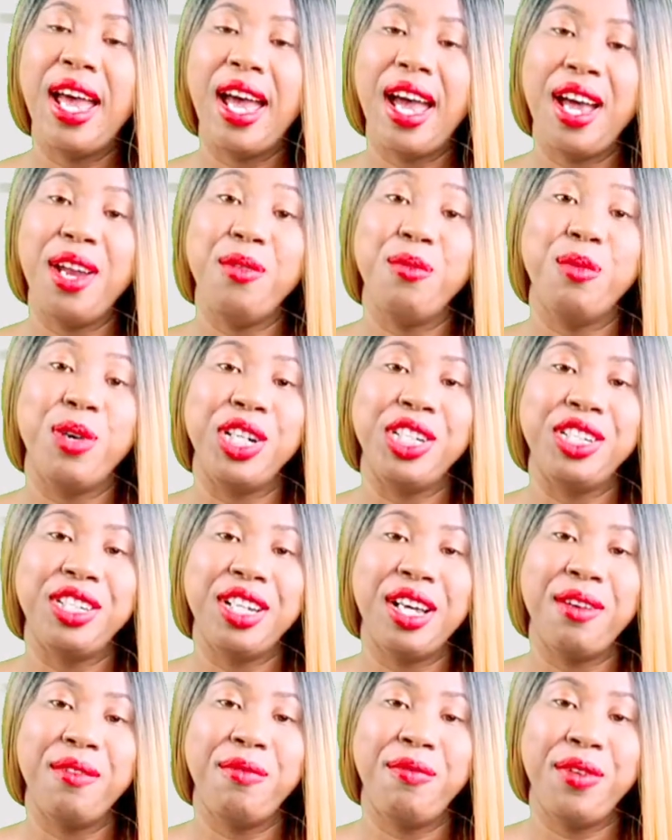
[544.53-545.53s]
and watch
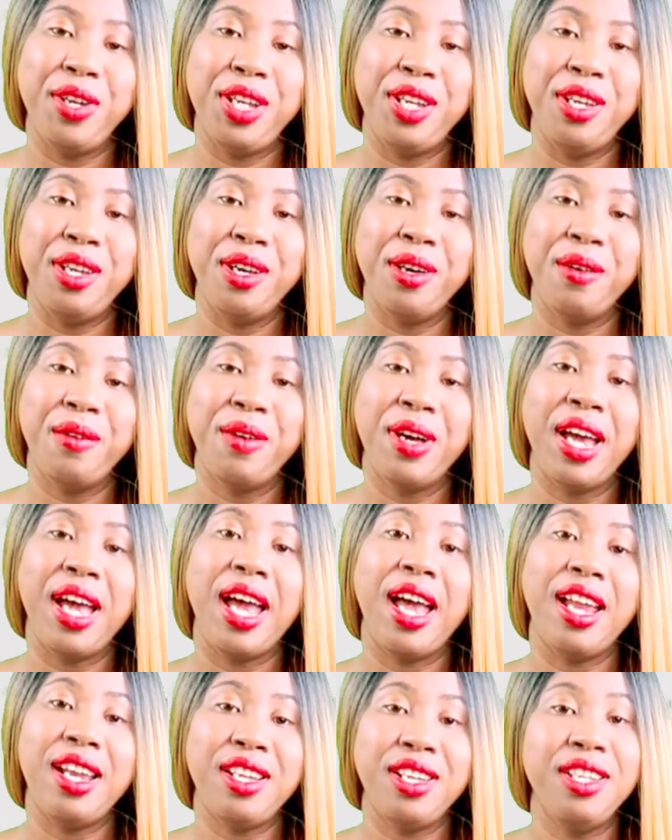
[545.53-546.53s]
that video,
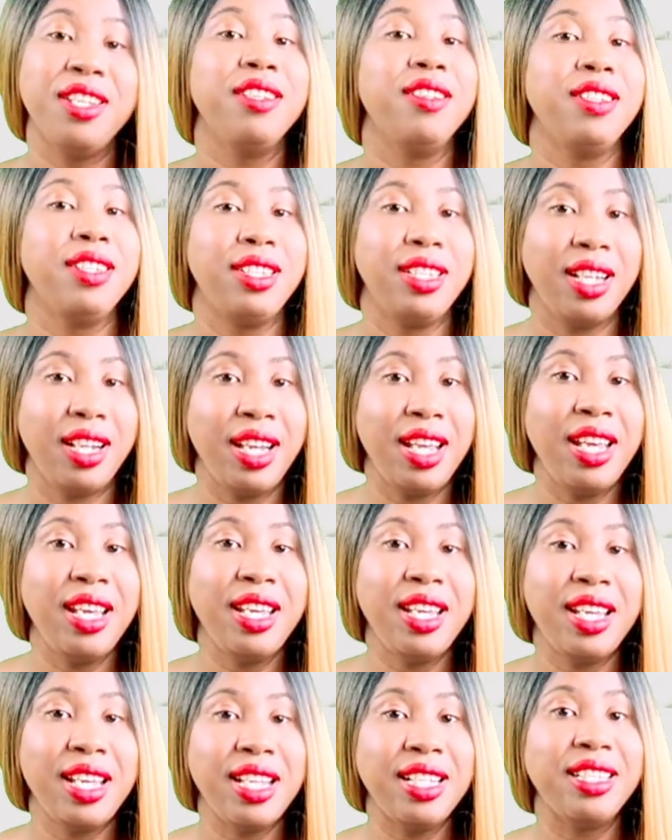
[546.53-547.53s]
and the
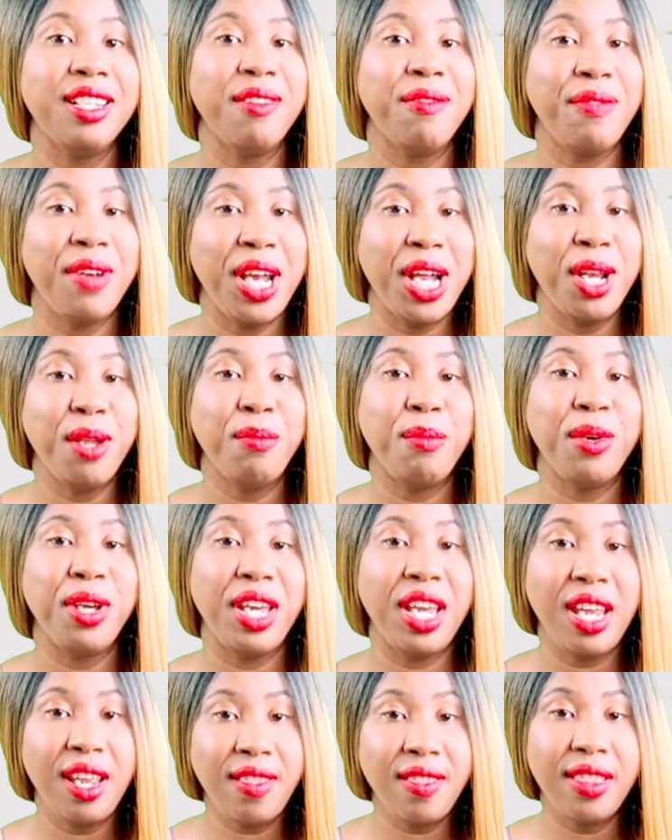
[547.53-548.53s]
link is available
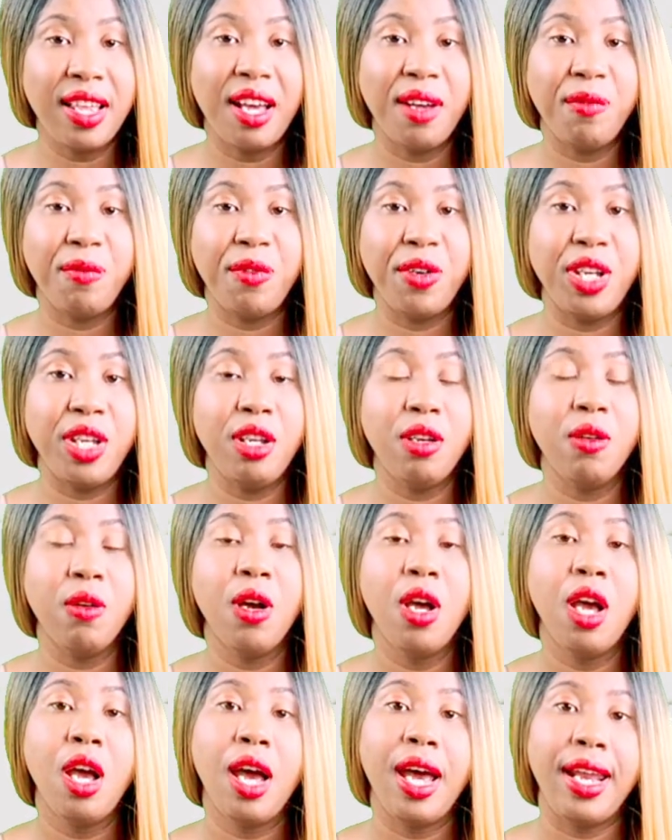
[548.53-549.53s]
in that video
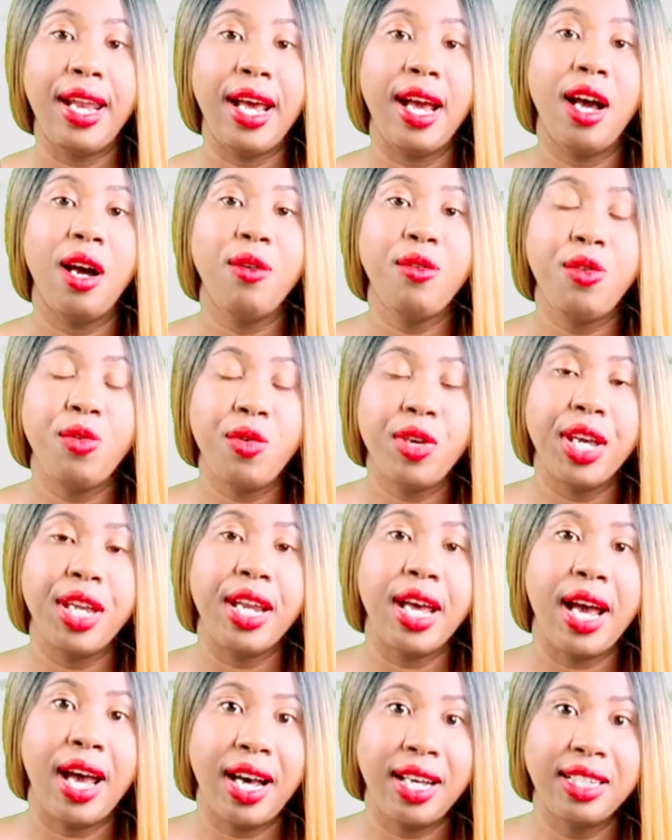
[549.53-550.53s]
and how you
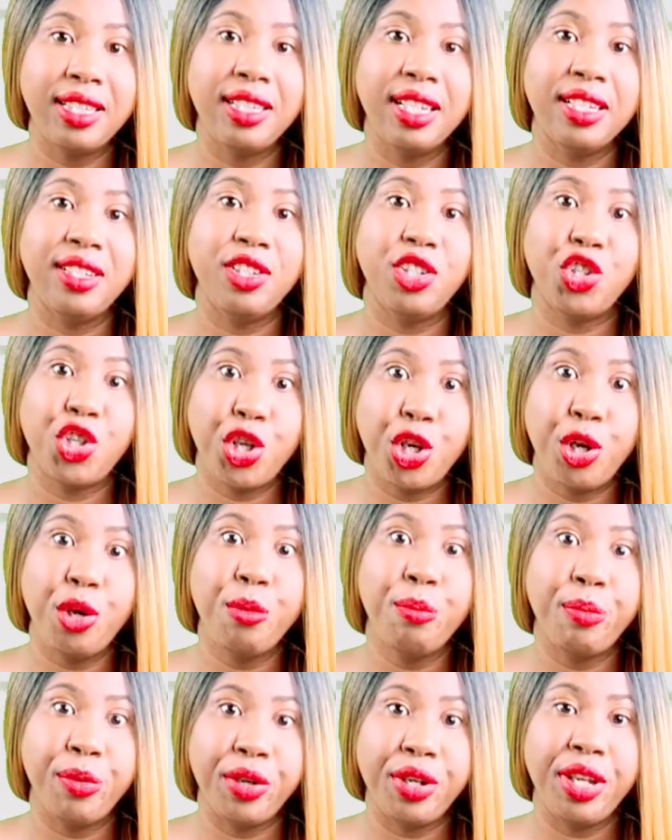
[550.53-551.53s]
can access
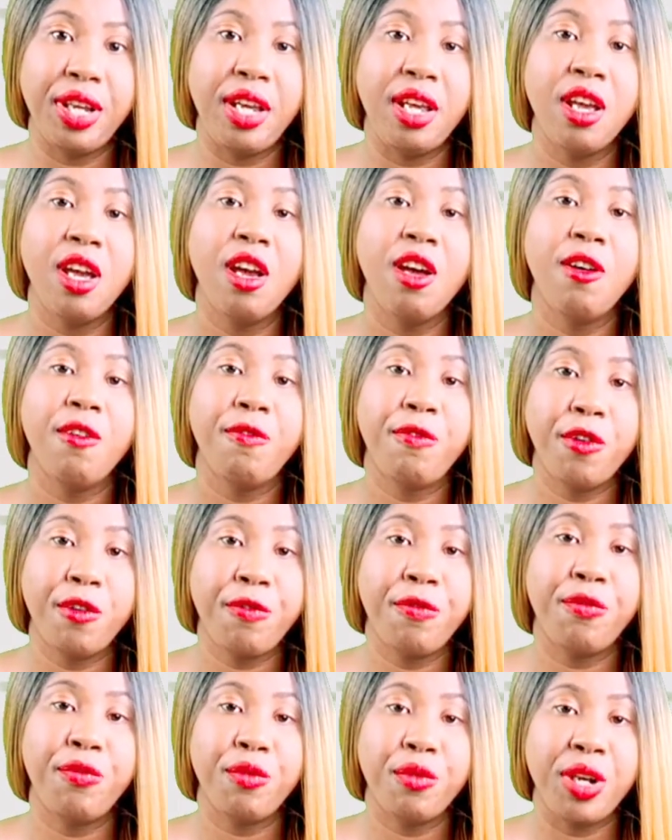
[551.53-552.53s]
Tubebuddy for
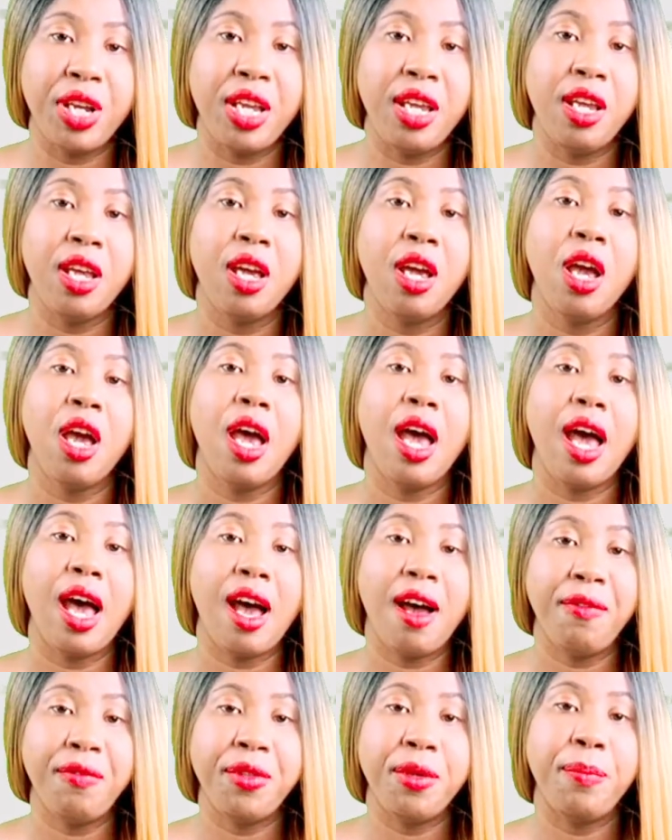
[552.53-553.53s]
free
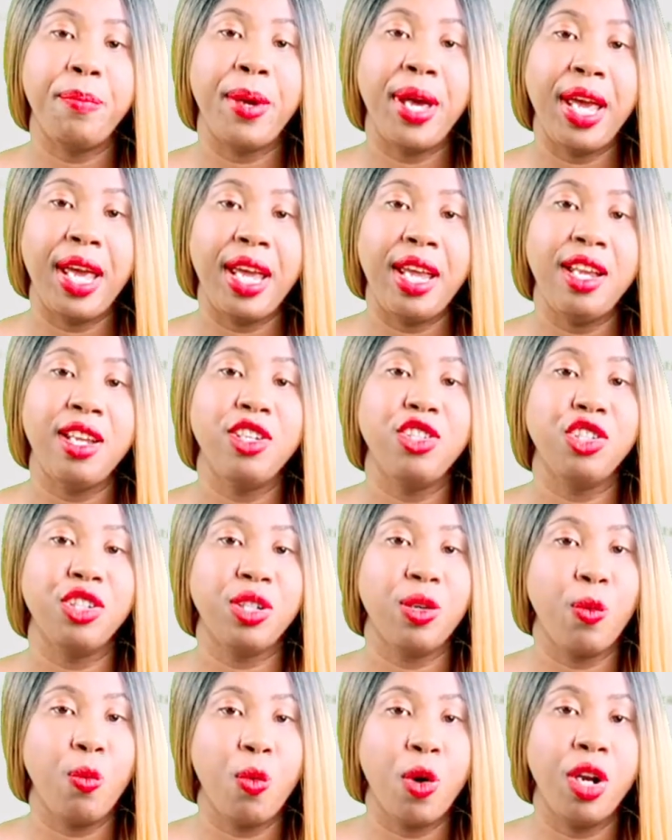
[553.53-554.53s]
after paying just
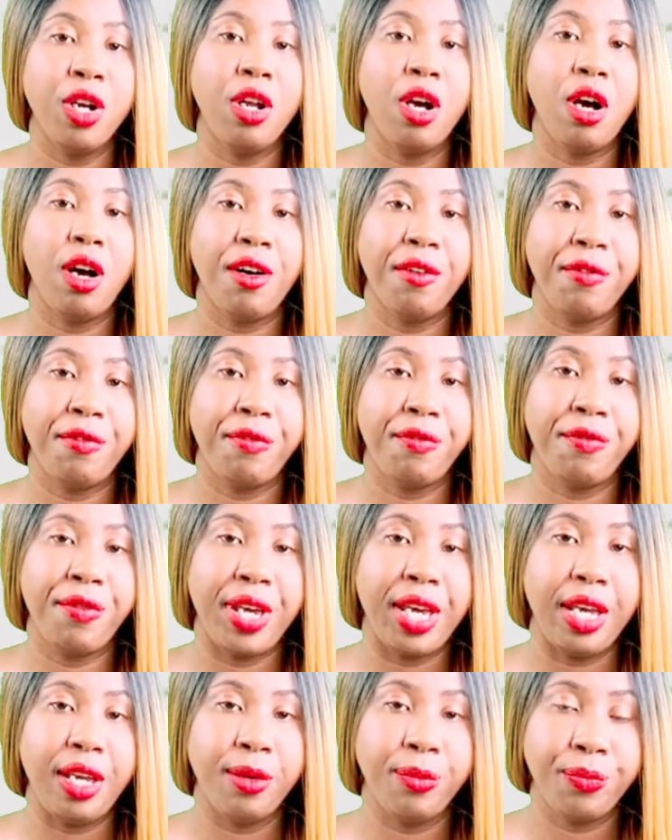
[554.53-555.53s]
a one-off
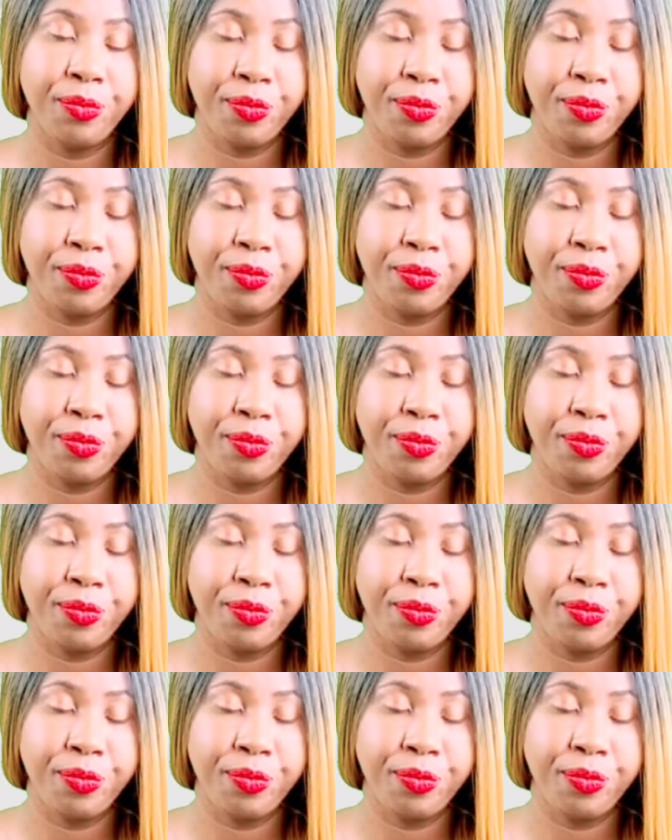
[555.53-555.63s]
fee.